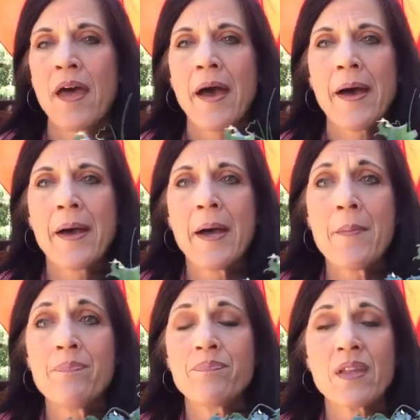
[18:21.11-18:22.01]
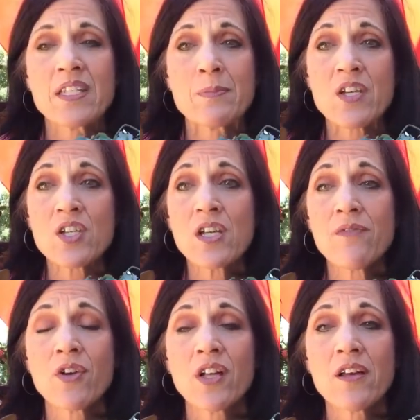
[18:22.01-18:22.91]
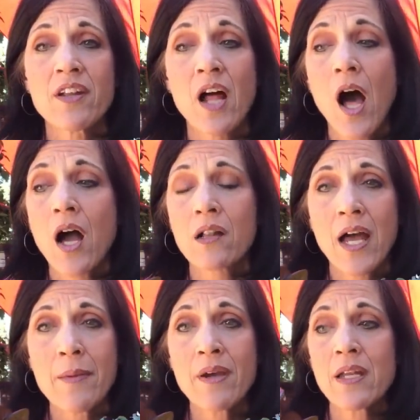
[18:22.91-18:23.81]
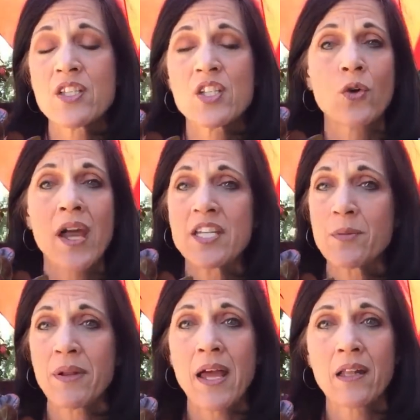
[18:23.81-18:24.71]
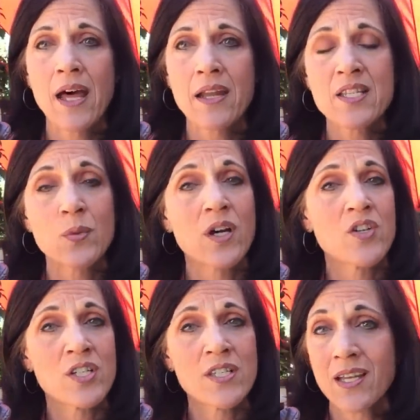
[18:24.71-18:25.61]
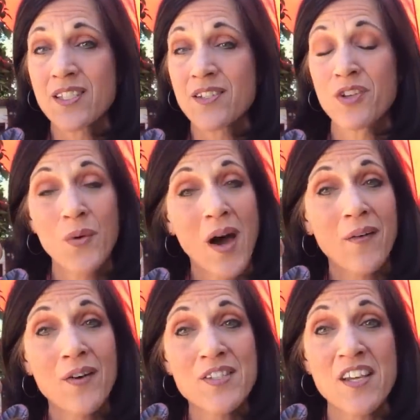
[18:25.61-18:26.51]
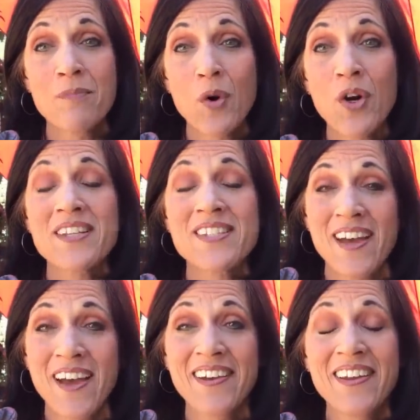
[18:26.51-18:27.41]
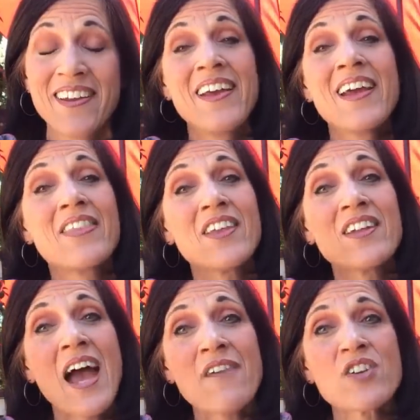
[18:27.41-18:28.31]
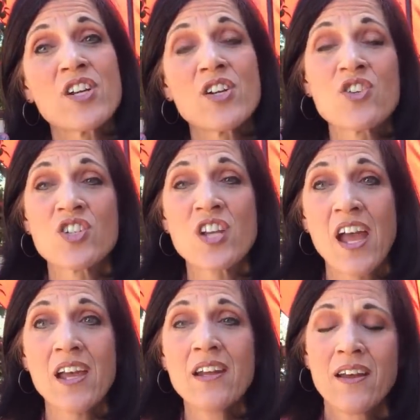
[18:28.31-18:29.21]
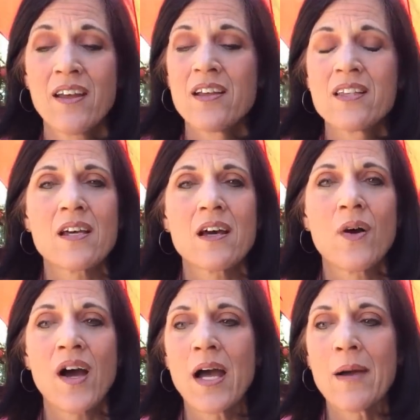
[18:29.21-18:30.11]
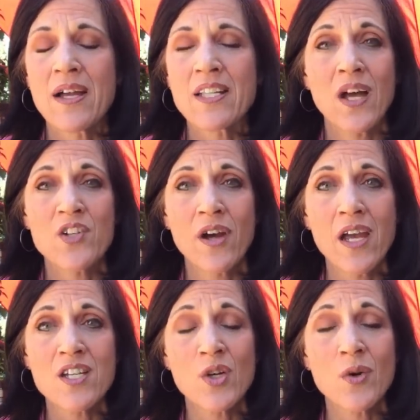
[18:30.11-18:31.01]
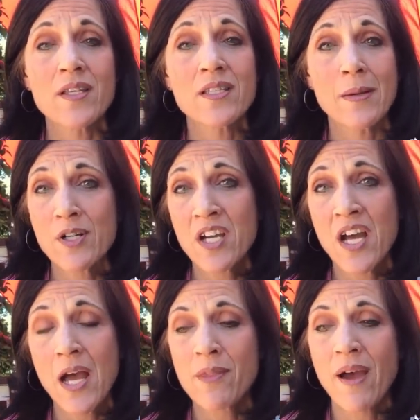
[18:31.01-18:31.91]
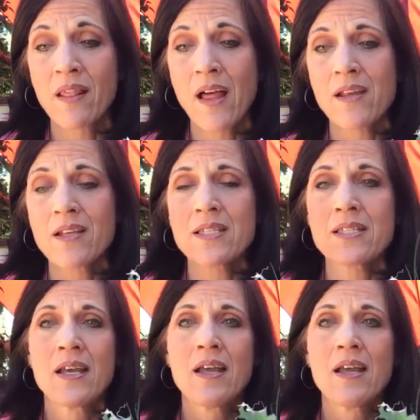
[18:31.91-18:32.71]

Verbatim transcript: Um, especially if you live in a hot climate, it's great to plant lettuce where it just gets a few hours of morning sun and then afternoon shade. So um, that's what I try and do in the summertime with my lettuce.